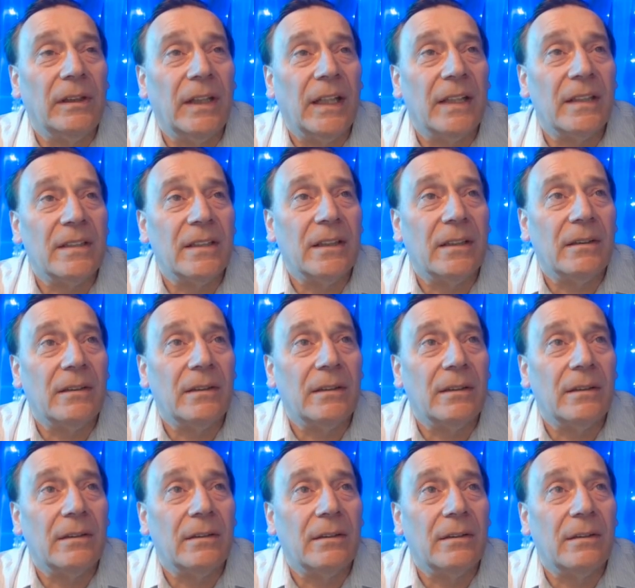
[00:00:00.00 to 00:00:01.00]
that's it
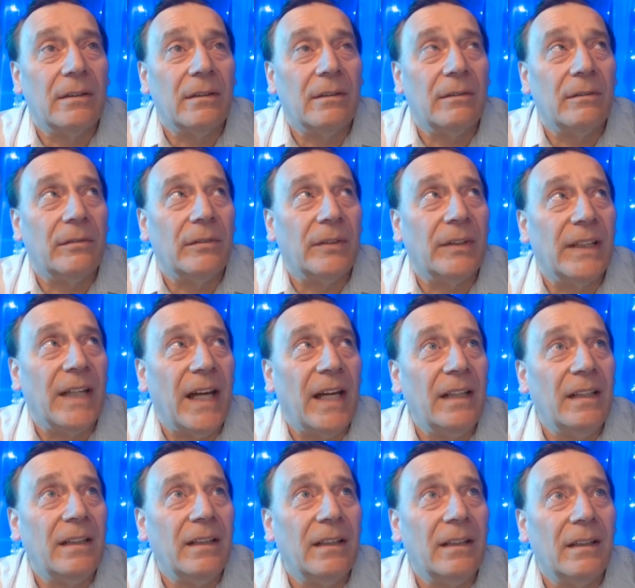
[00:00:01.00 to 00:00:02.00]
for
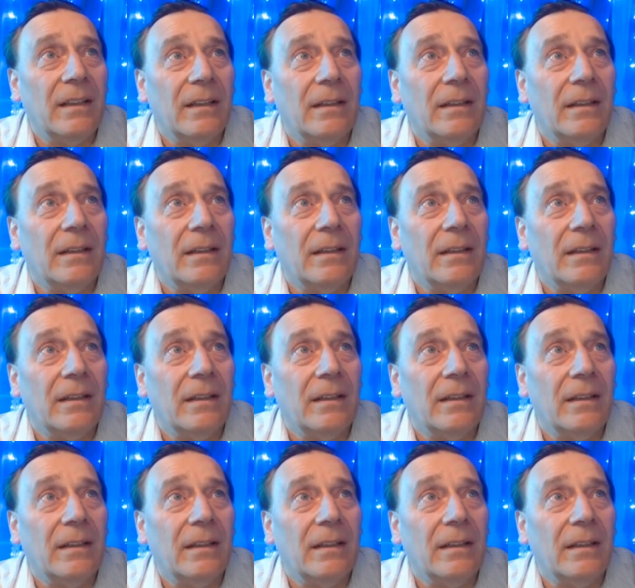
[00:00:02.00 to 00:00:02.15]
that.